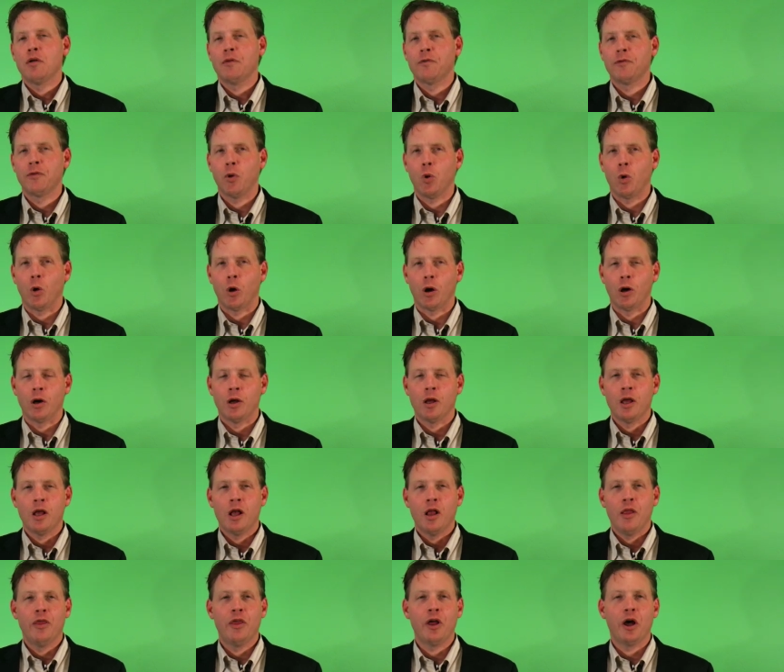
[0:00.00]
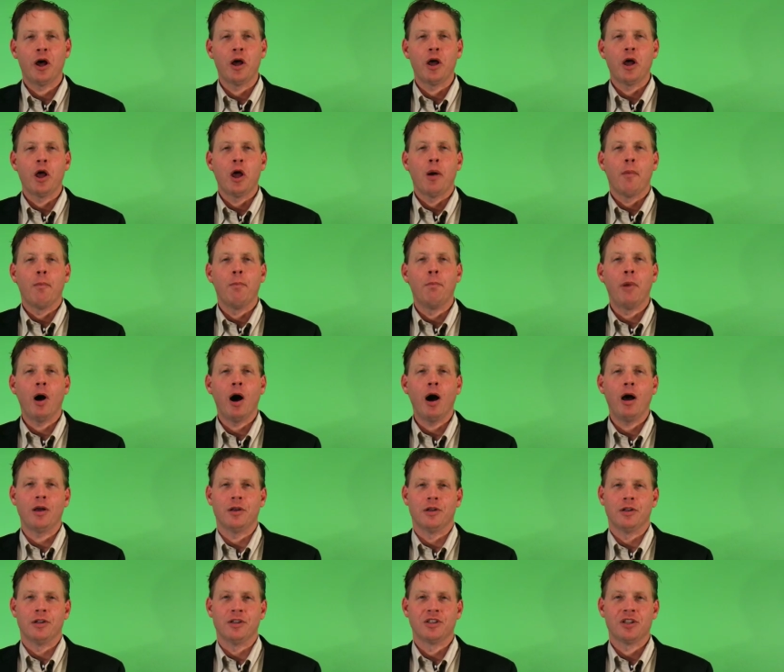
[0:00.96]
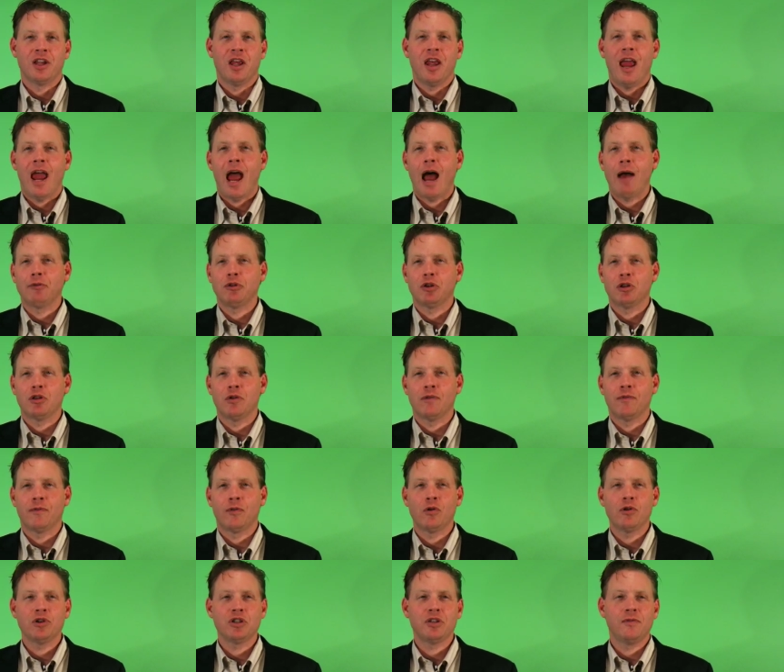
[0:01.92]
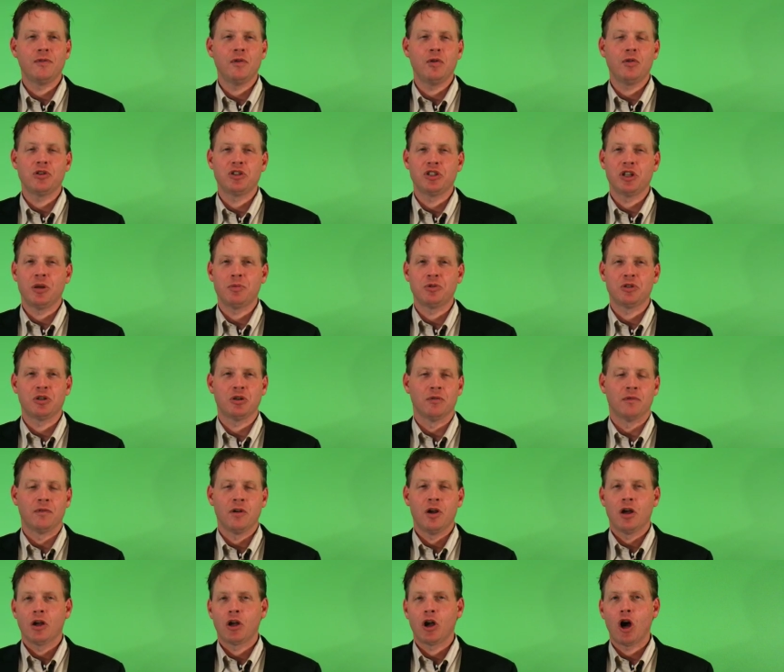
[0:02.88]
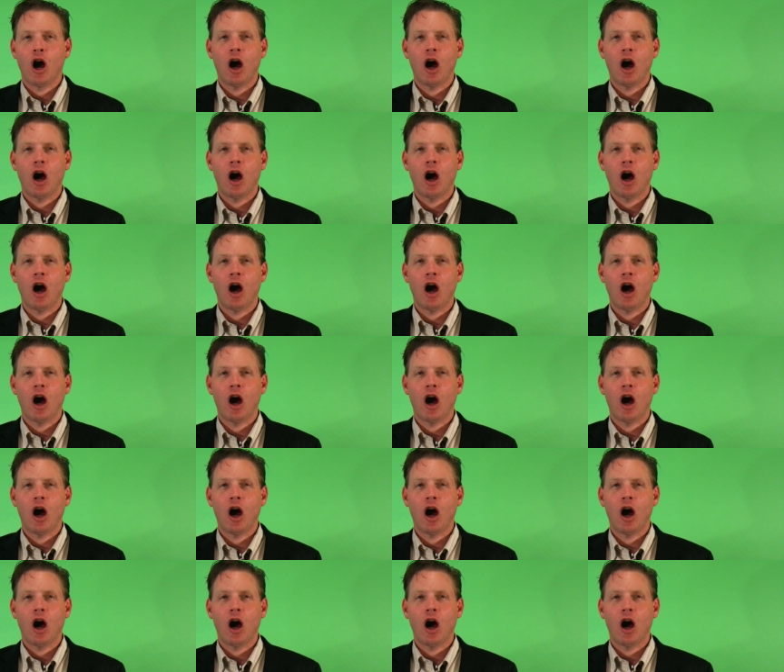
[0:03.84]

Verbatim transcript: 4. The buzz after the first few sips of